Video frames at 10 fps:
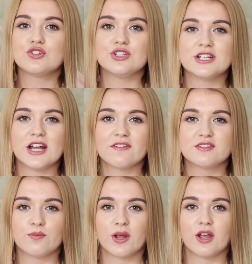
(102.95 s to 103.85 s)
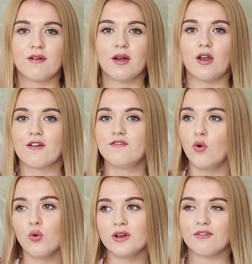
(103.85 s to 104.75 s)
so you didn't have to bring around like
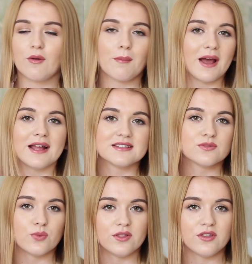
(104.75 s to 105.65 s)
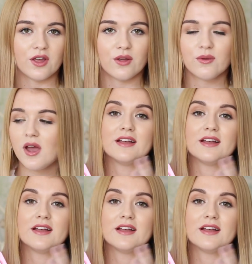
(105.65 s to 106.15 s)
four different pads with you.